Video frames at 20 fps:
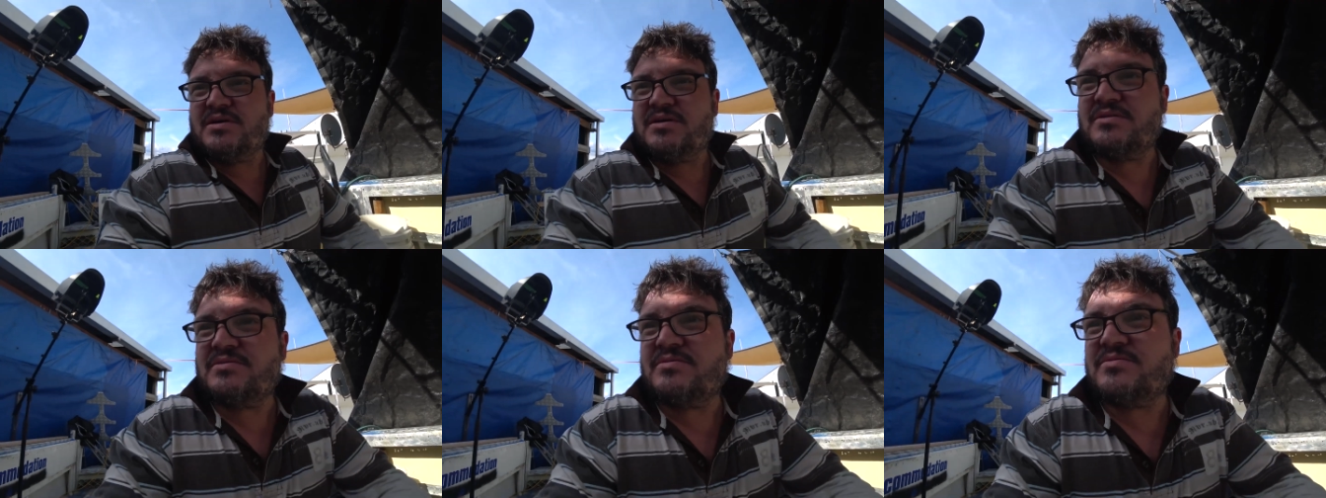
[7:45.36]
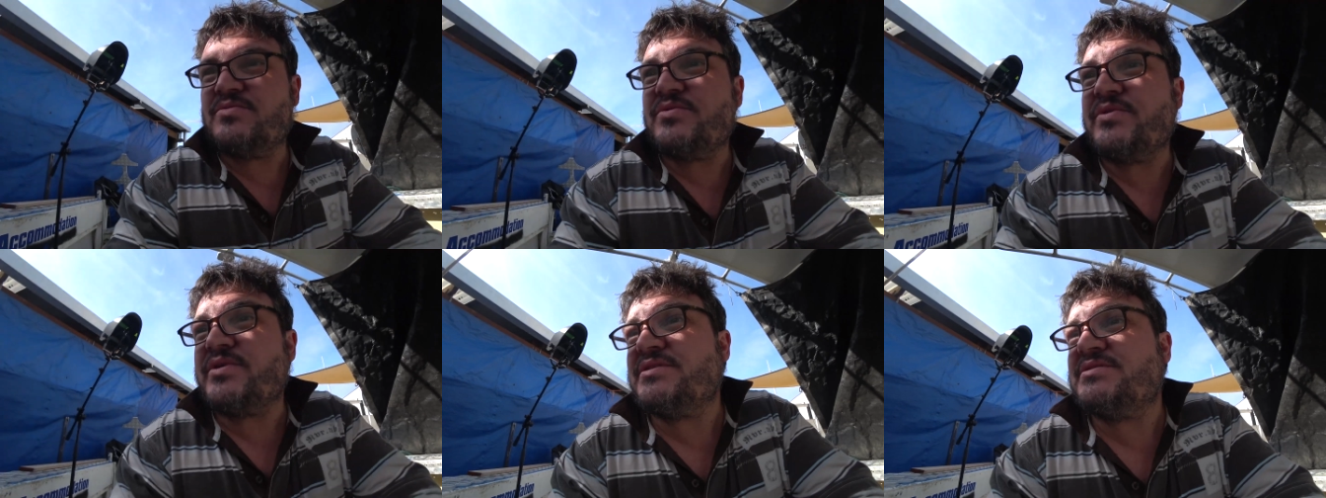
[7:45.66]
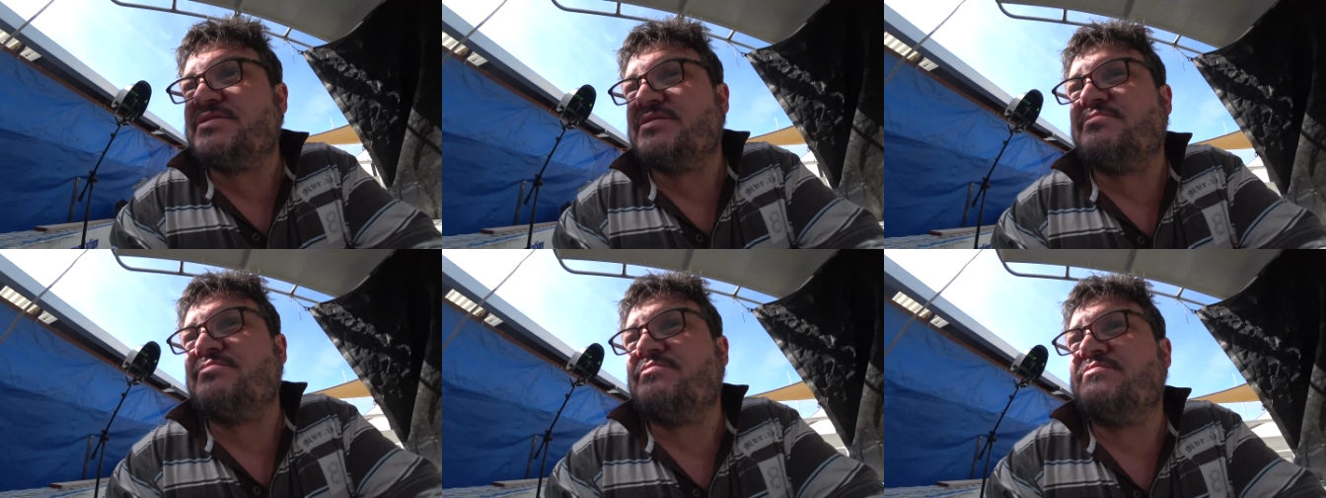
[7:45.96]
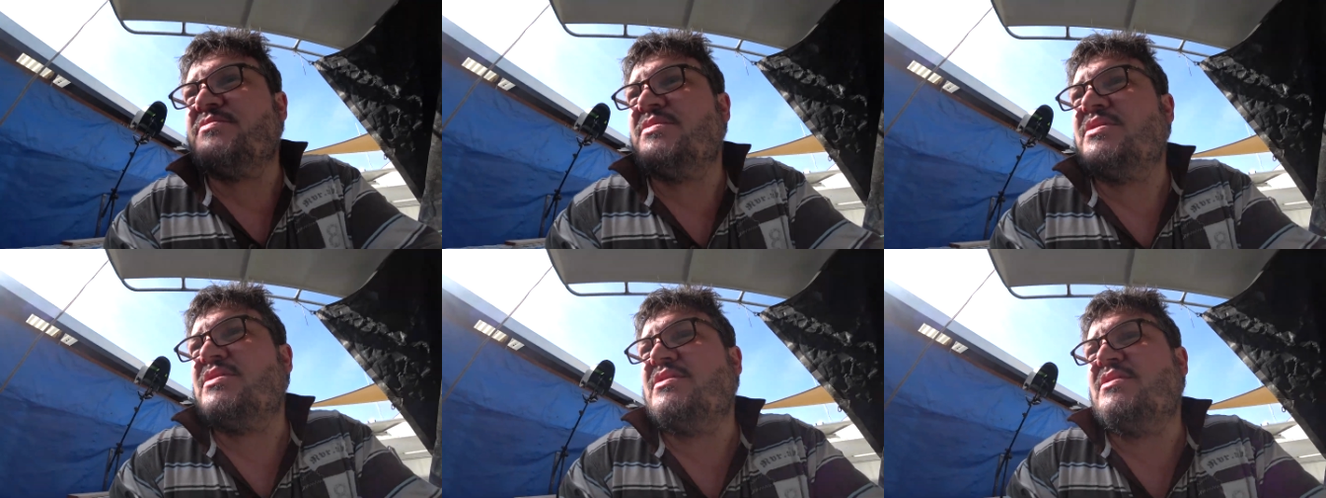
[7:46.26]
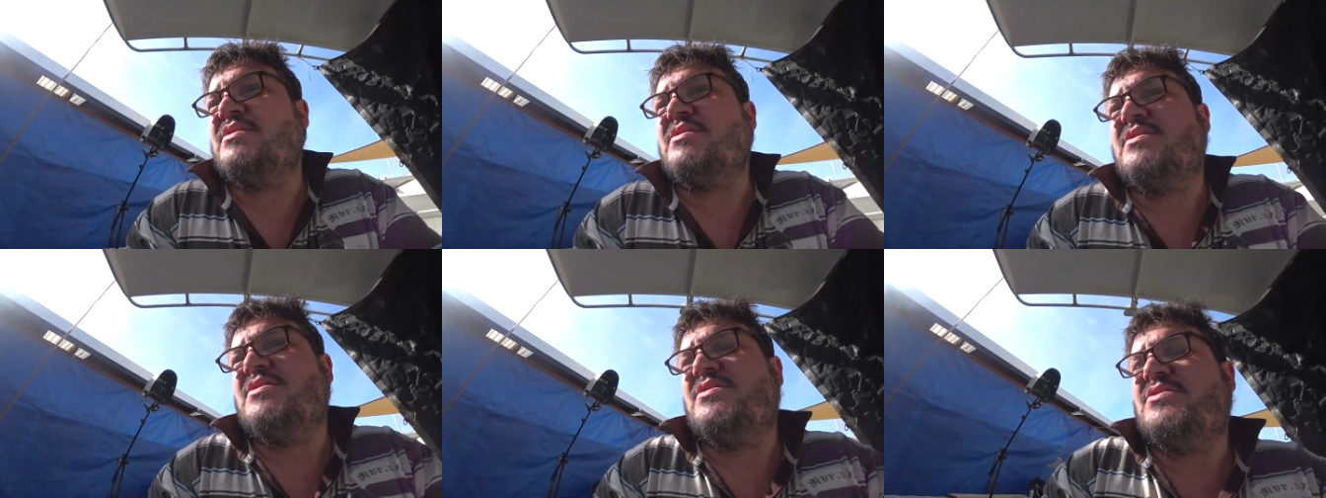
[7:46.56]
Uh, we'll get some
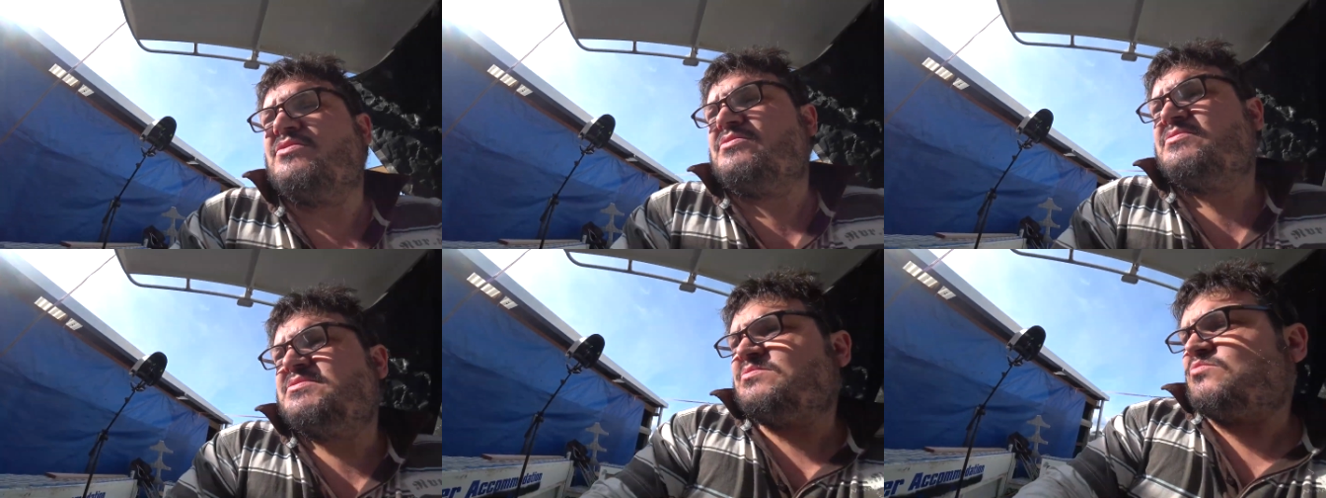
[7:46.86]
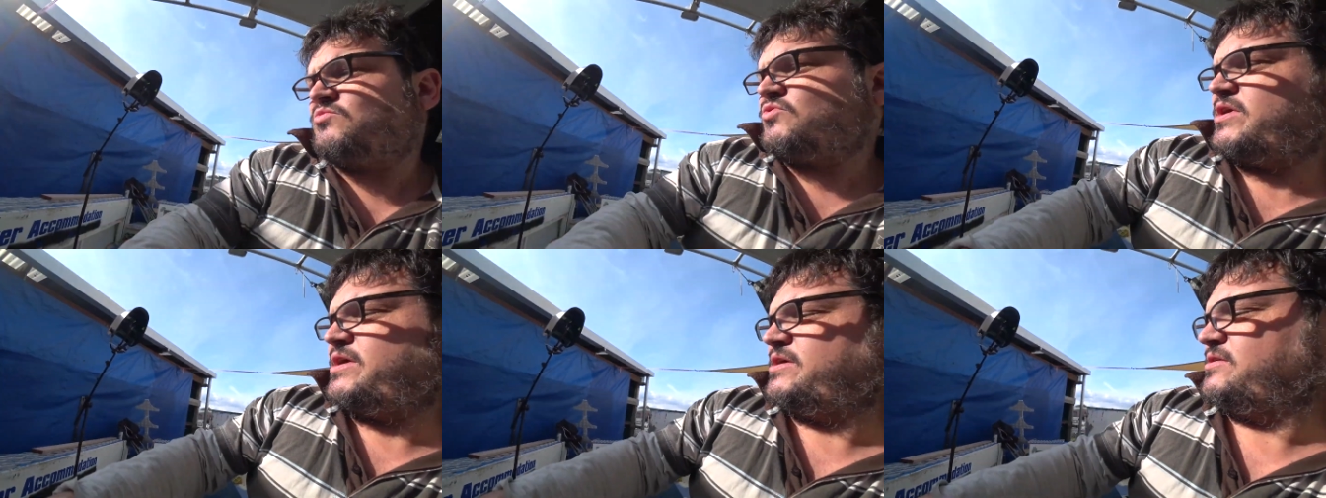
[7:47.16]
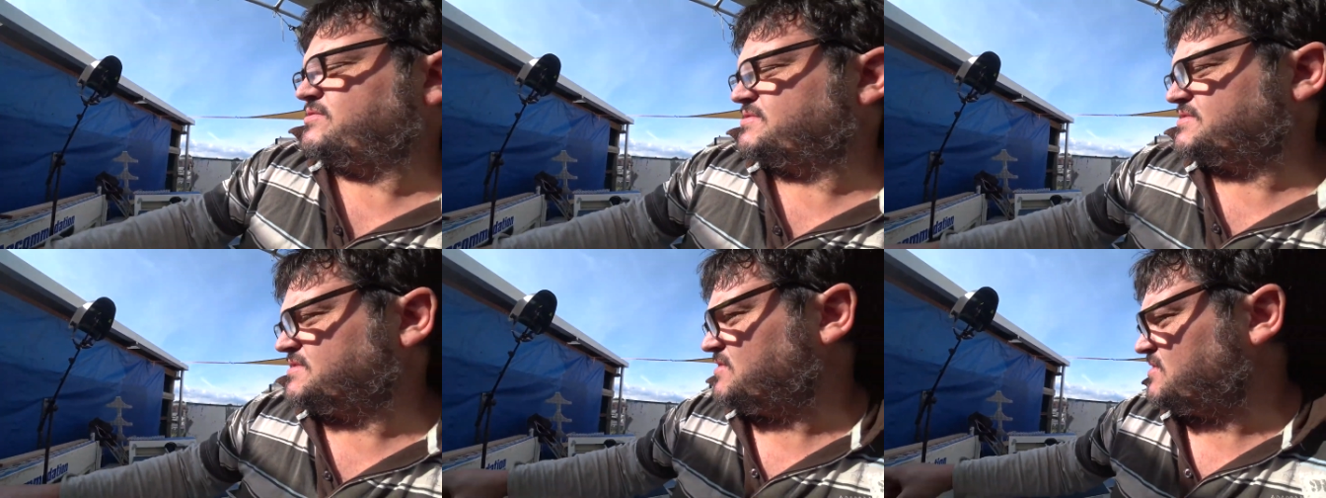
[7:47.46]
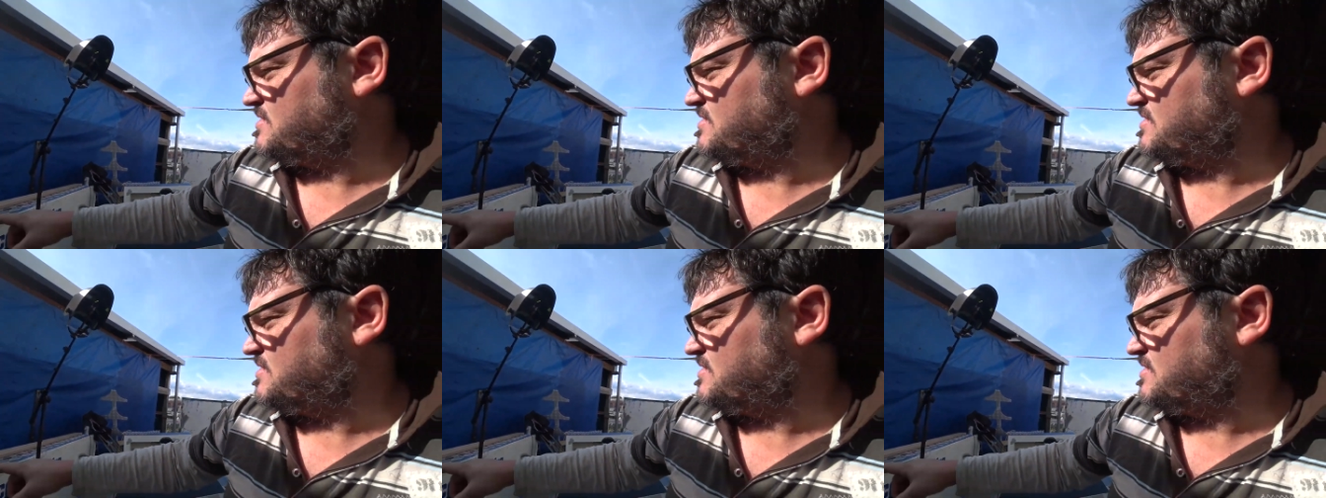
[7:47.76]
some rails